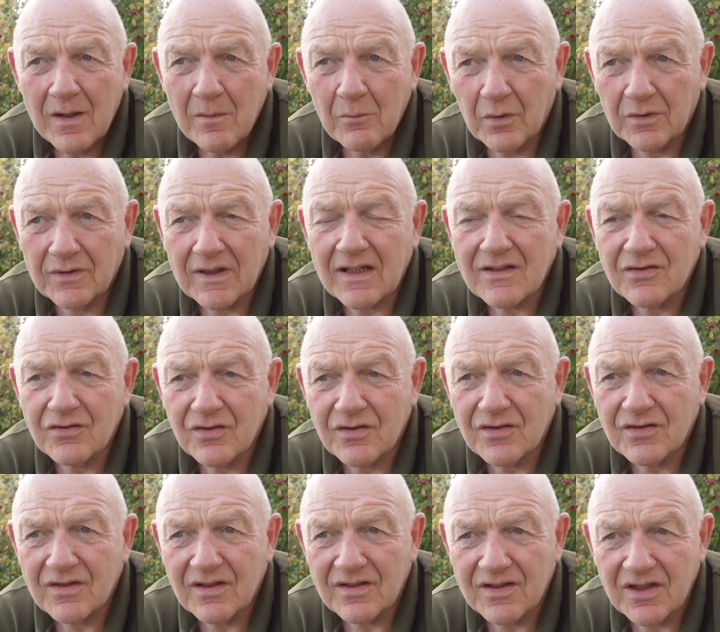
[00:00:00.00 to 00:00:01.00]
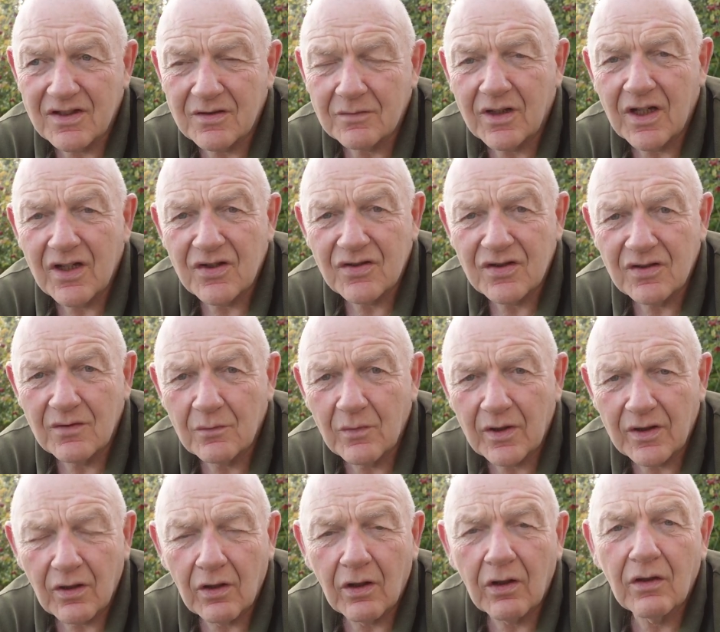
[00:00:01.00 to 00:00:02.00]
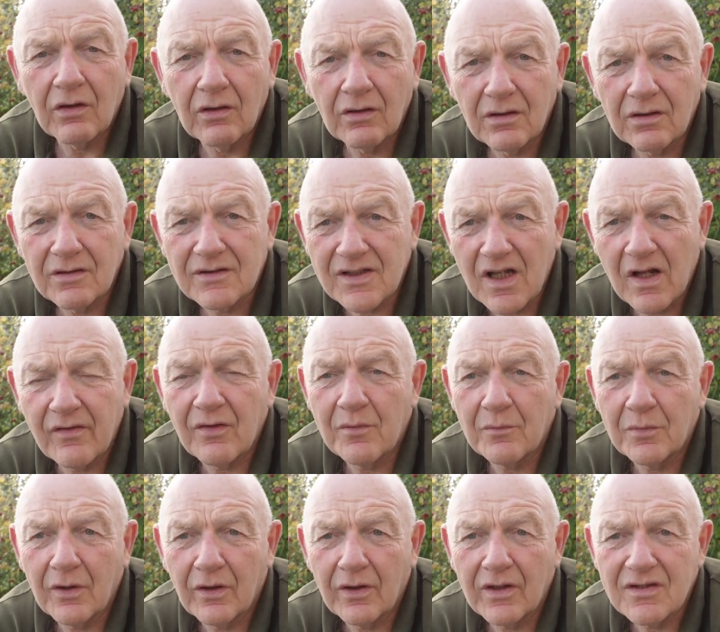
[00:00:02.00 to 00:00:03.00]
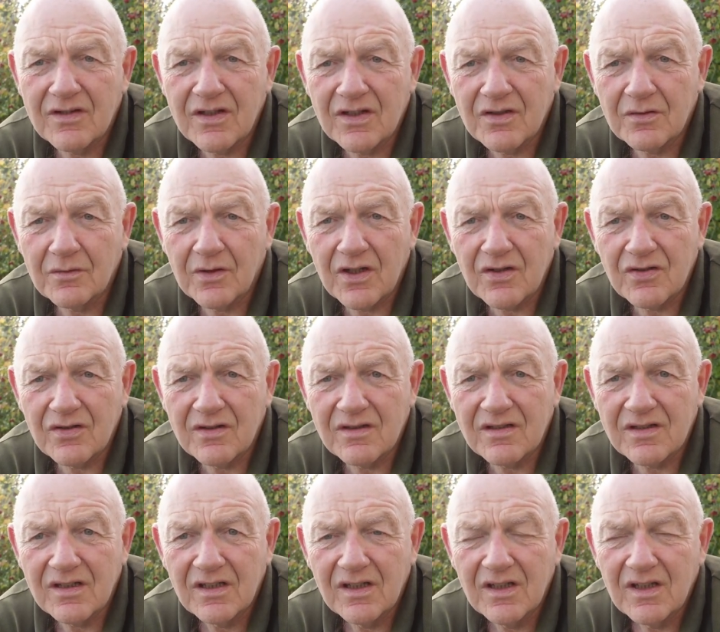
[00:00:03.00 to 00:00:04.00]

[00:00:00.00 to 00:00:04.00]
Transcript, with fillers: But that's just the situation with all self employed situations.